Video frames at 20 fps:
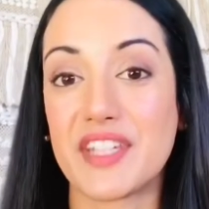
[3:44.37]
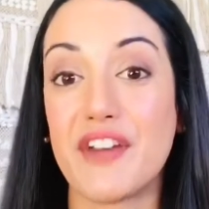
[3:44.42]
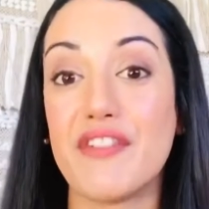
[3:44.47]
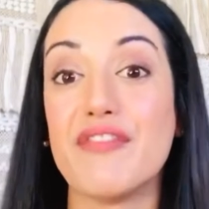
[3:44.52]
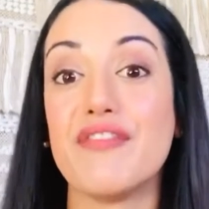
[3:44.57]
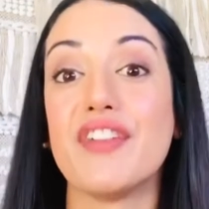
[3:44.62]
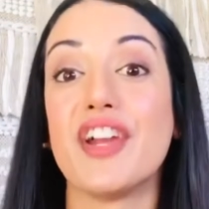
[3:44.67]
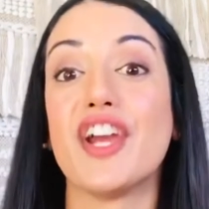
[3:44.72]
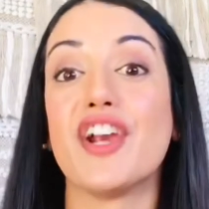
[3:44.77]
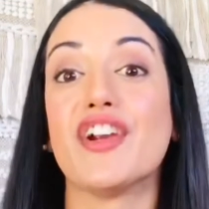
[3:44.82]
are
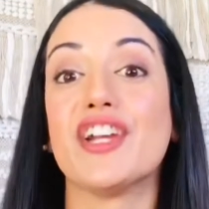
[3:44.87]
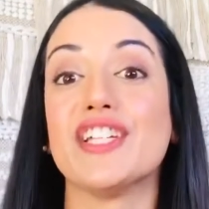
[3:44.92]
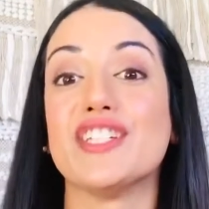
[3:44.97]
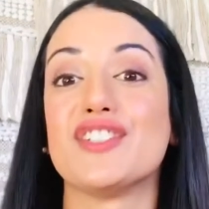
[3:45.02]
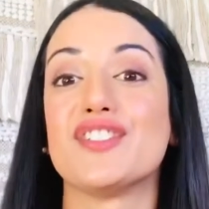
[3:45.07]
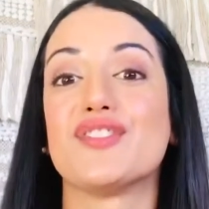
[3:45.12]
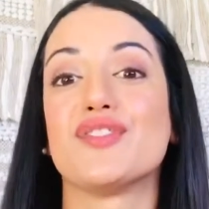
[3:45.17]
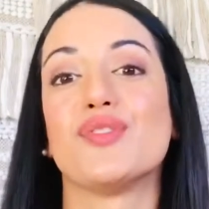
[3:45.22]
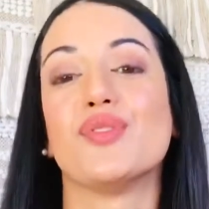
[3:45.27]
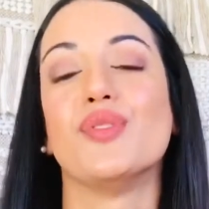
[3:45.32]
very
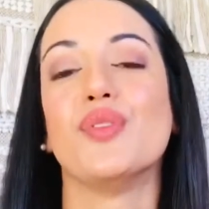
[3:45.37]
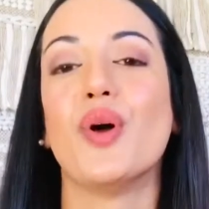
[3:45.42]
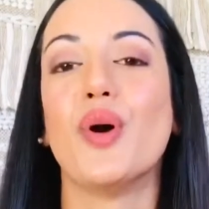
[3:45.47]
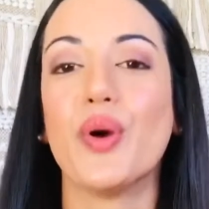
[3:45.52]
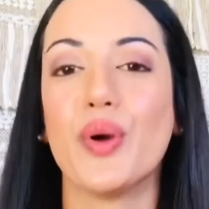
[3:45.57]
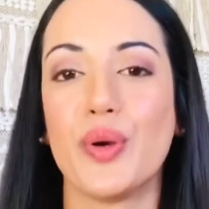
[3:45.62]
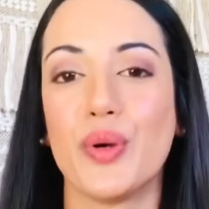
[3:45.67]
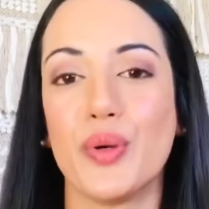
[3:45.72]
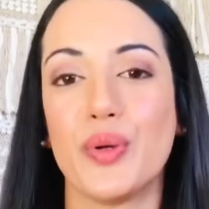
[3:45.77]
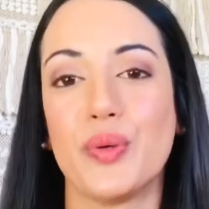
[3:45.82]

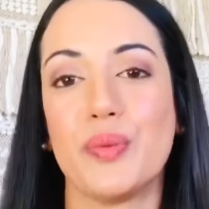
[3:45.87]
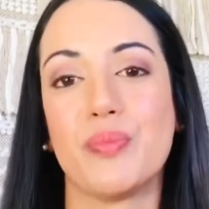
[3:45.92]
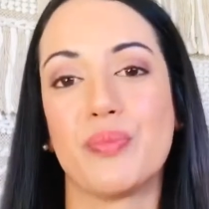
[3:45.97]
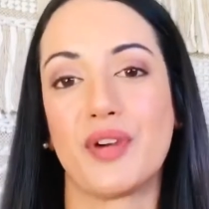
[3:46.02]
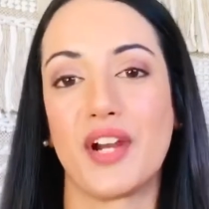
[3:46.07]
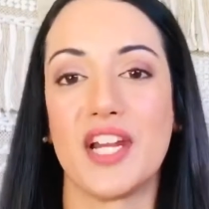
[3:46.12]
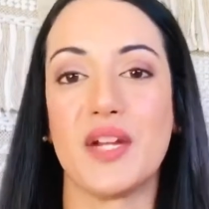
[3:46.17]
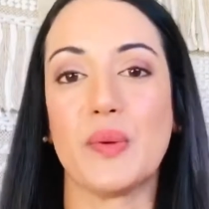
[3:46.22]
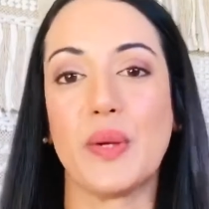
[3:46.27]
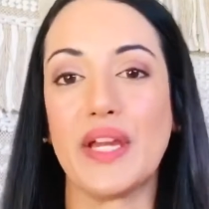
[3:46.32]
slow
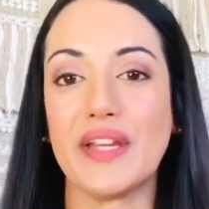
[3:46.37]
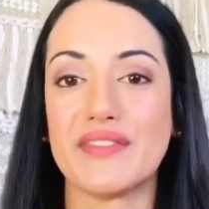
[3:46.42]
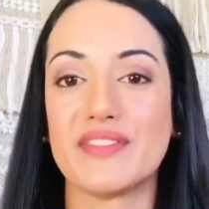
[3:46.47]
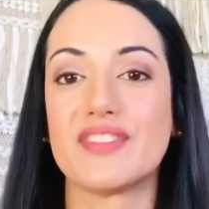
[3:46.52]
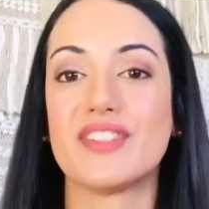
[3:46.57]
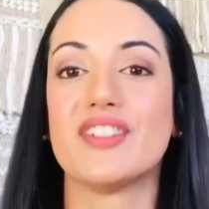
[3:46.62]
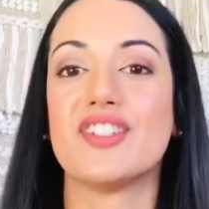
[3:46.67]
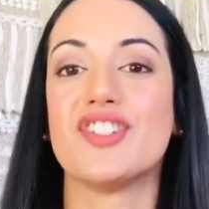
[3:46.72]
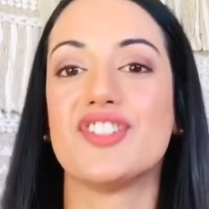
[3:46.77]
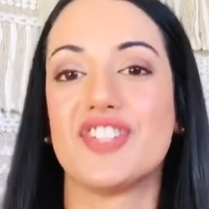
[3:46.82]
brainwaves,
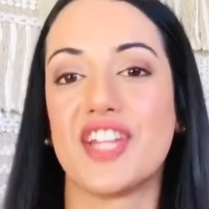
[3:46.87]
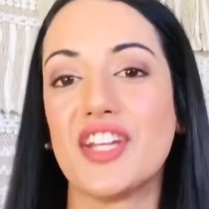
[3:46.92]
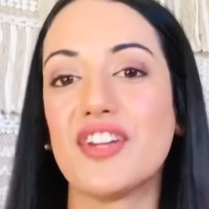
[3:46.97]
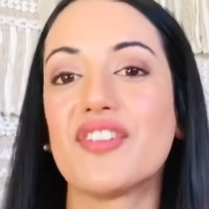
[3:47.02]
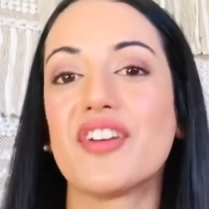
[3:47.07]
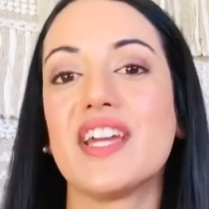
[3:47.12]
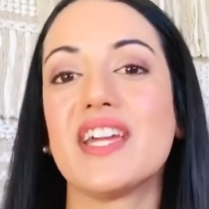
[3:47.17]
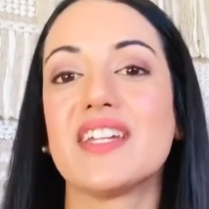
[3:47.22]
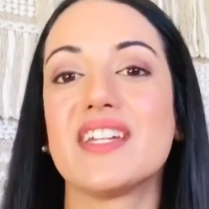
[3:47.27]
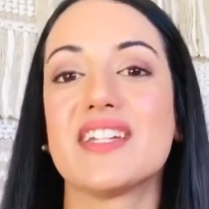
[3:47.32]

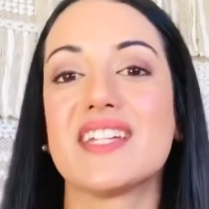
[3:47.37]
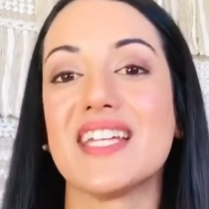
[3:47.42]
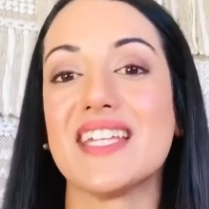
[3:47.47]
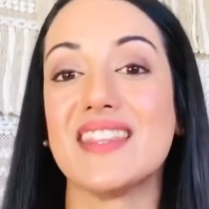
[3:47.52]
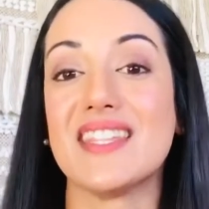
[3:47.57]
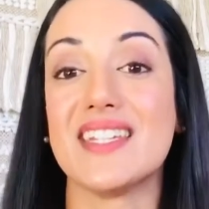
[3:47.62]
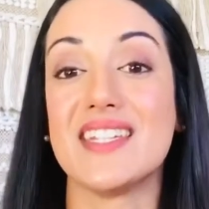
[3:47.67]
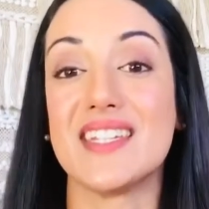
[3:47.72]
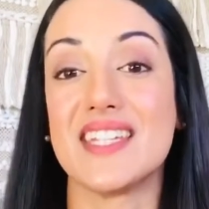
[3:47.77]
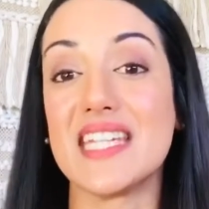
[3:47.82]
generated in the
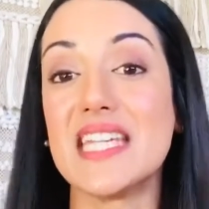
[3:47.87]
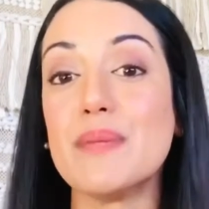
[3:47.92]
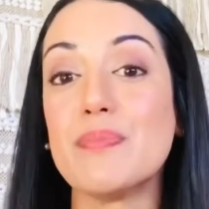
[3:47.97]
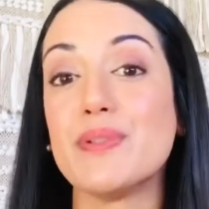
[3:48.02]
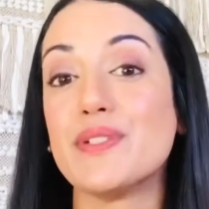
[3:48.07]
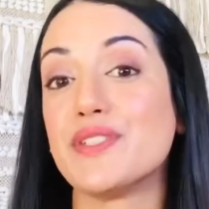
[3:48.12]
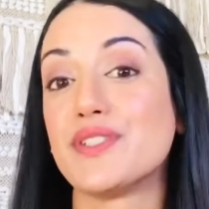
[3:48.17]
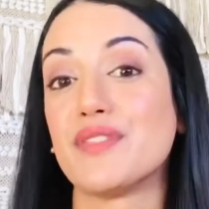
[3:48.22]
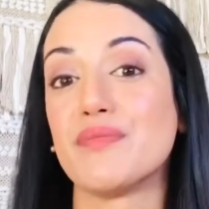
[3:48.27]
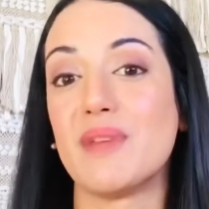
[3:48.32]

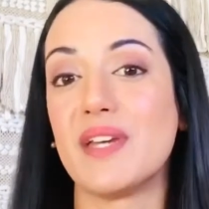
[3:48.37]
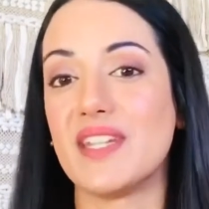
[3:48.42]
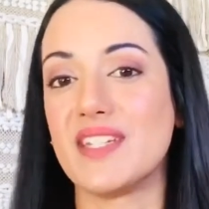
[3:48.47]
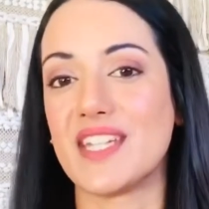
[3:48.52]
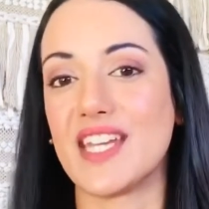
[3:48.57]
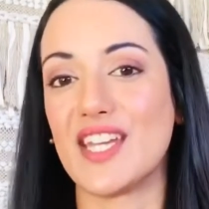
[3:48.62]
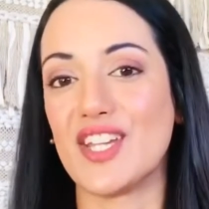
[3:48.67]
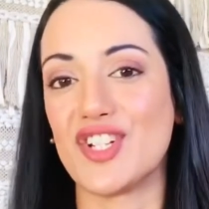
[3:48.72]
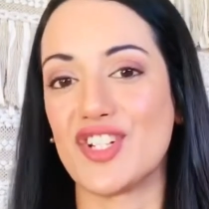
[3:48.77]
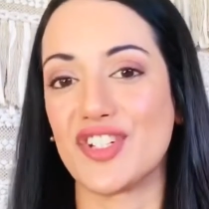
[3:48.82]
deepest of
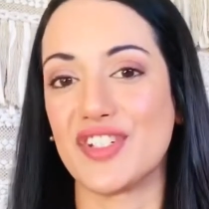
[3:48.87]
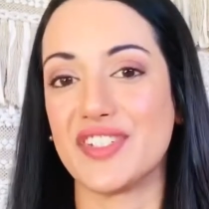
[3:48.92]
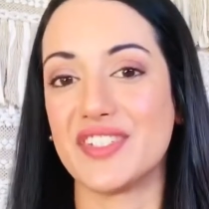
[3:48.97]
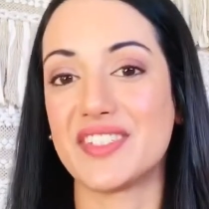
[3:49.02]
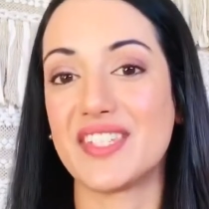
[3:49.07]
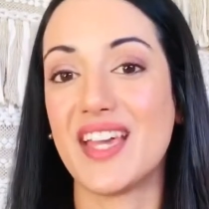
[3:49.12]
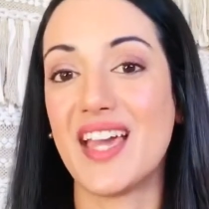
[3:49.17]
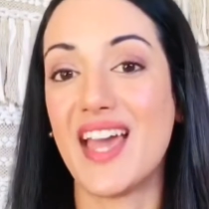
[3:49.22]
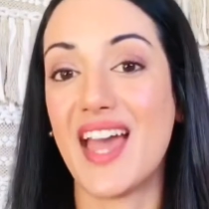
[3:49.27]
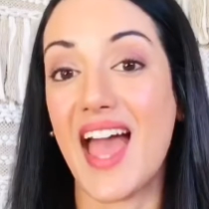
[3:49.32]
meditations
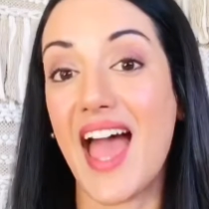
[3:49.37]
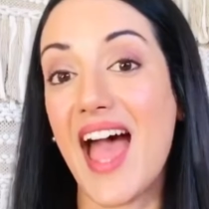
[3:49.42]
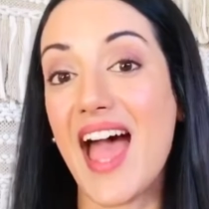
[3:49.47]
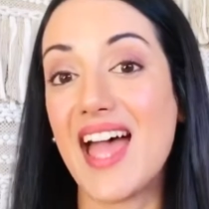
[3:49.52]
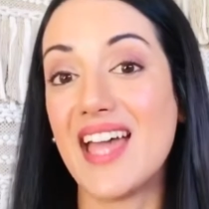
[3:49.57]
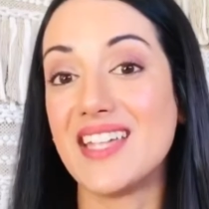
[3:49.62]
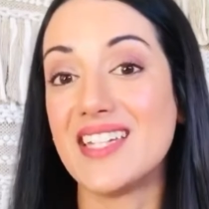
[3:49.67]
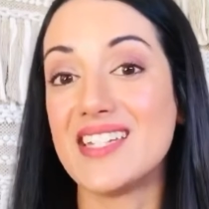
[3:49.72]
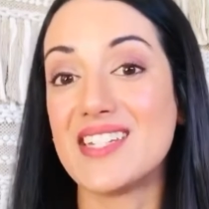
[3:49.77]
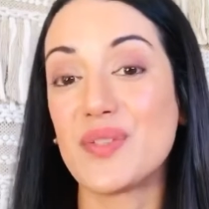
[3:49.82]

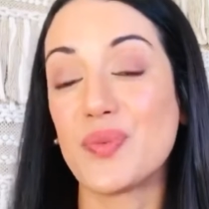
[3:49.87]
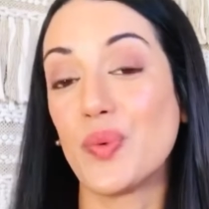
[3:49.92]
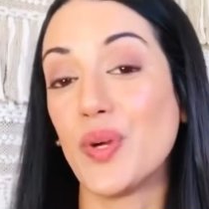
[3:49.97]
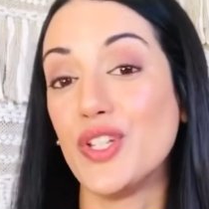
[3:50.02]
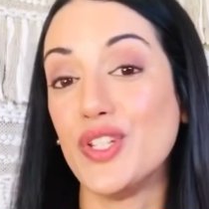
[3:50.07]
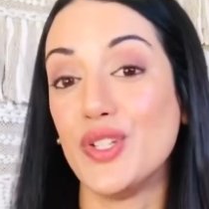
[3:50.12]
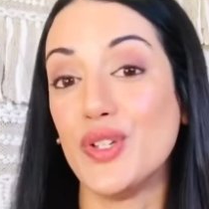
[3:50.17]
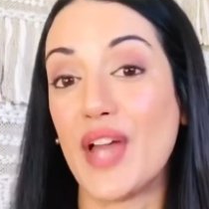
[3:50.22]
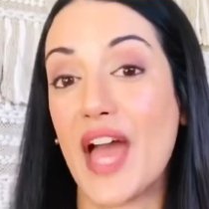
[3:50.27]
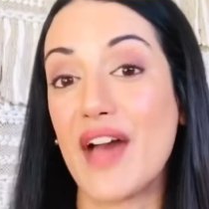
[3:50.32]
and when
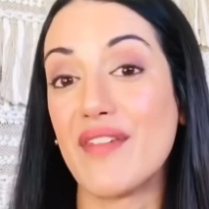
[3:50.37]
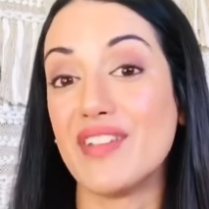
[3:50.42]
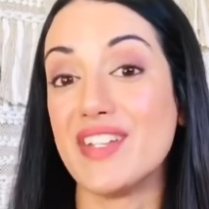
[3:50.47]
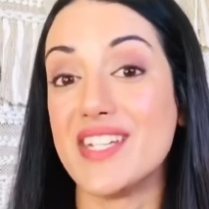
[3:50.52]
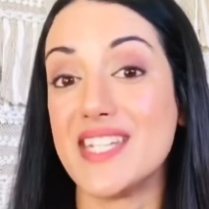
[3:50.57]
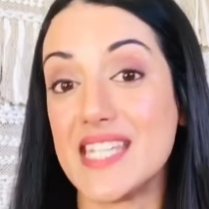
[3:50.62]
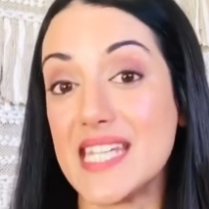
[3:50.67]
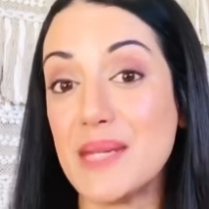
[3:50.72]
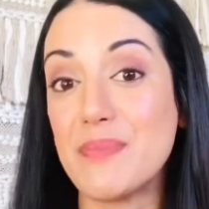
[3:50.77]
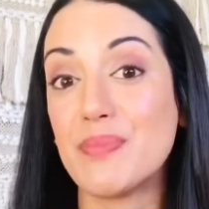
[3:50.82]
you have a
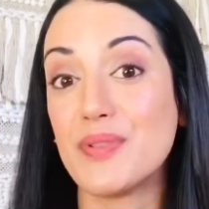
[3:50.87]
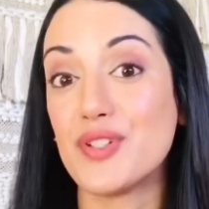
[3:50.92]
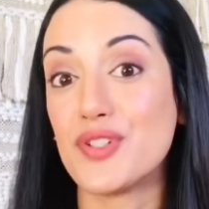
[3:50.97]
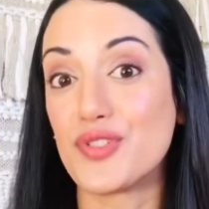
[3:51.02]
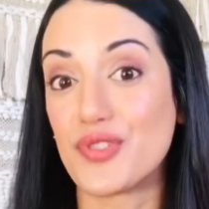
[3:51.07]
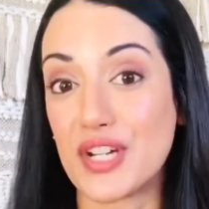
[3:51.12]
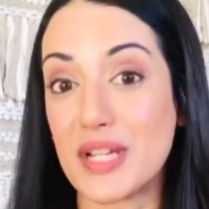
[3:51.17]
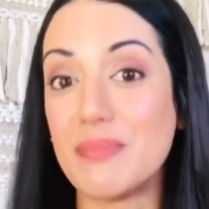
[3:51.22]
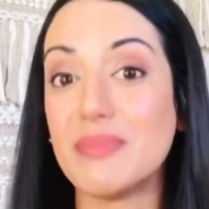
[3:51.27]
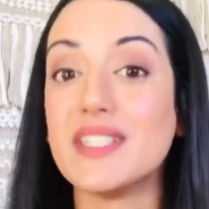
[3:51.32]
deep,
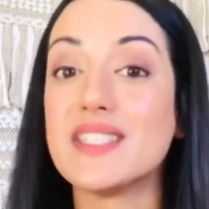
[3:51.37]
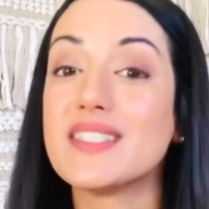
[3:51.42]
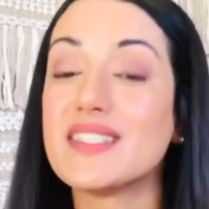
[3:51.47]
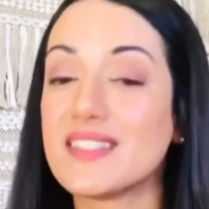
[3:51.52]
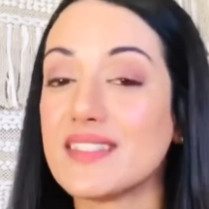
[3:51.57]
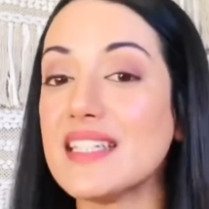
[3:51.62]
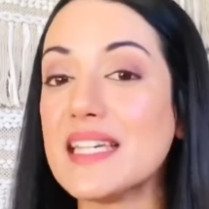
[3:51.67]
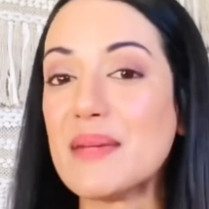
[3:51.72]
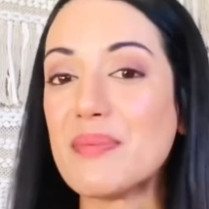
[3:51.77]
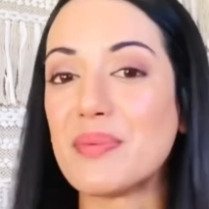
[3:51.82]
dreamless
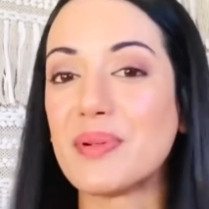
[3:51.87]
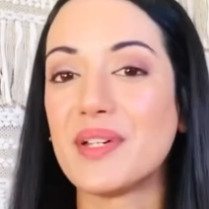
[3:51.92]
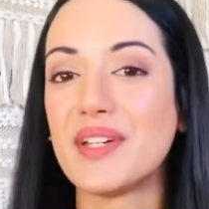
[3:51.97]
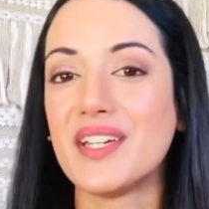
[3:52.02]
sleep.